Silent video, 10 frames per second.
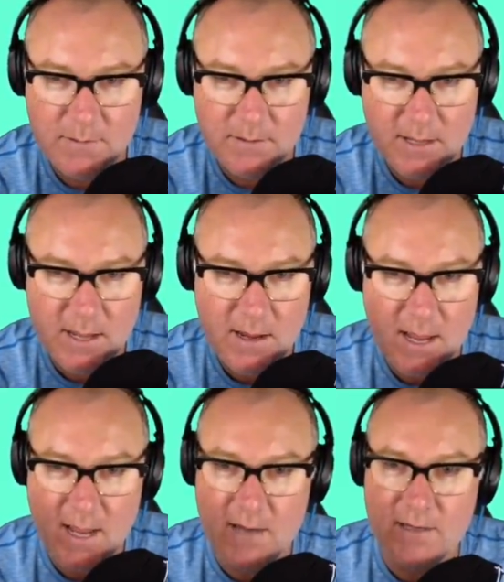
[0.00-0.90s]
there,
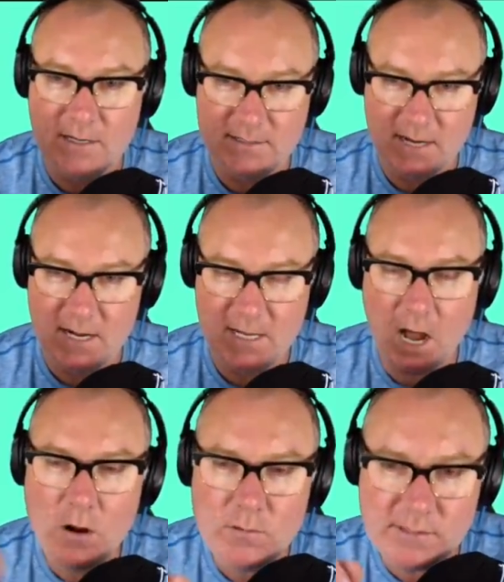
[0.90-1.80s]
and down he
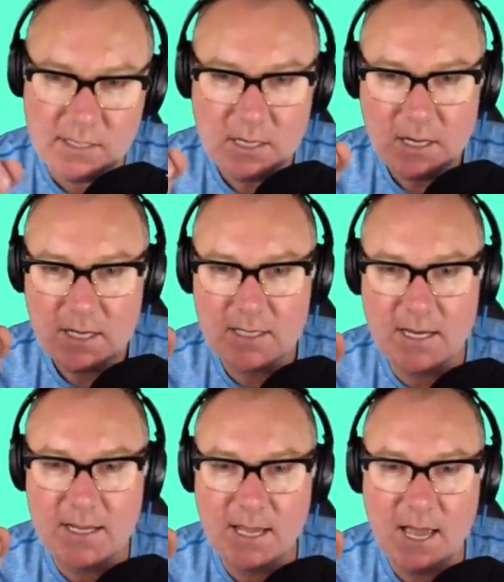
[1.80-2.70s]
goes,
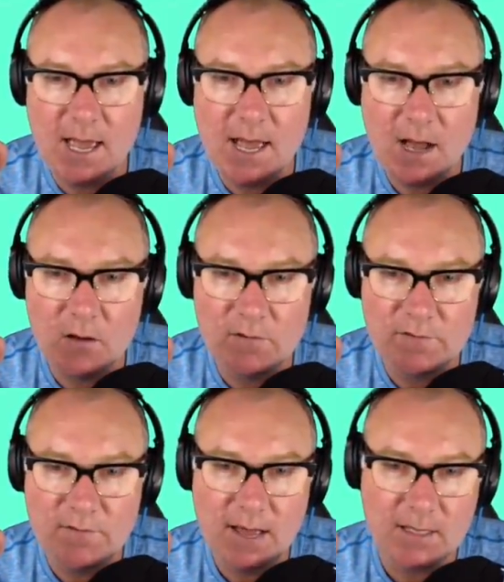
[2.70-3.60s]
getting our
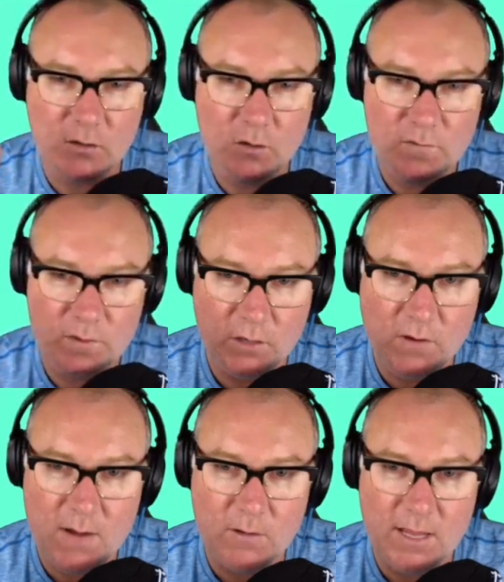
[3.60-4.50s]
fat loot from the
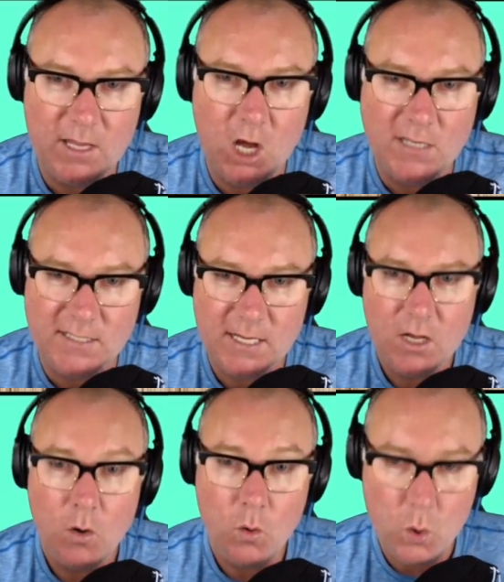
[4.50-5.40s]
crate. What do they got?
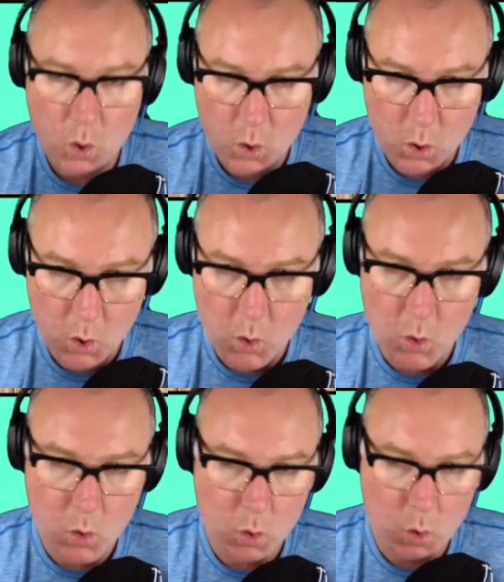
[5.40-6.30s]

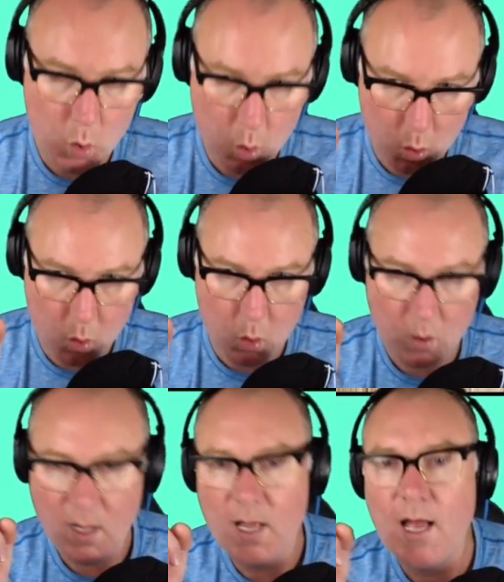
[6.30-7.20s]
Woo!
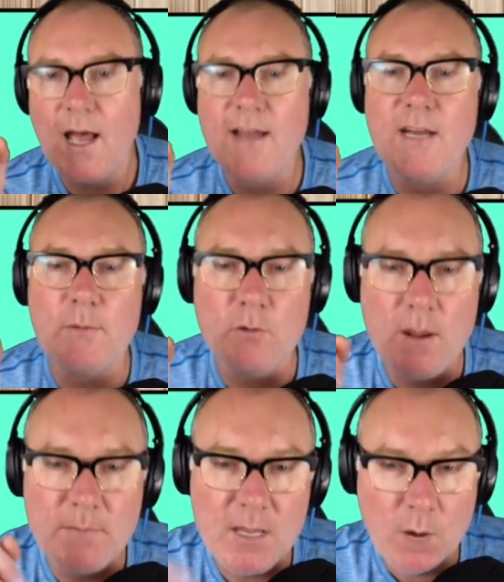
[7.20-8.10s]
AWM.
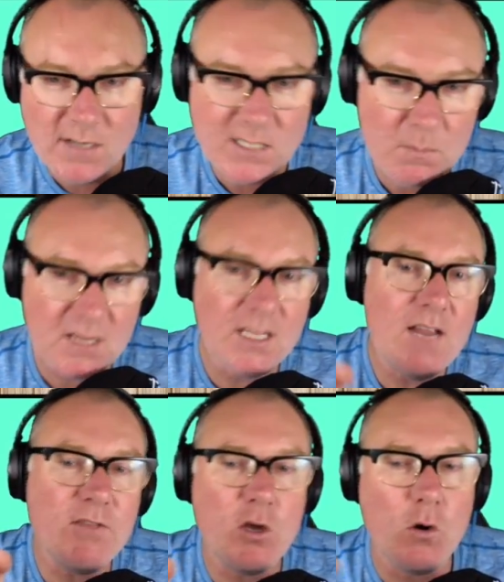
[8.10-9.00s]
Now, you might see me
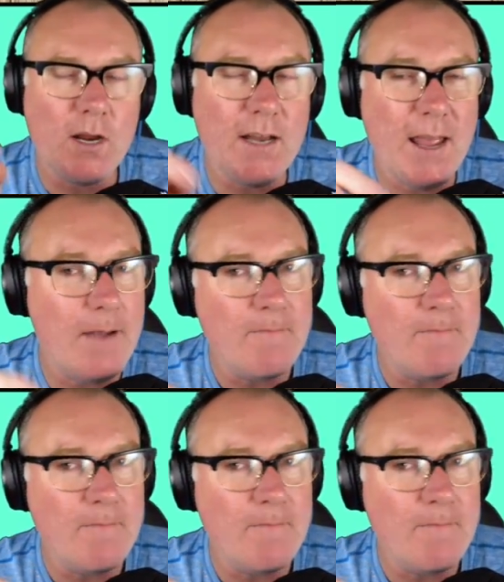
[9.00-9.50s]
leave the organ there.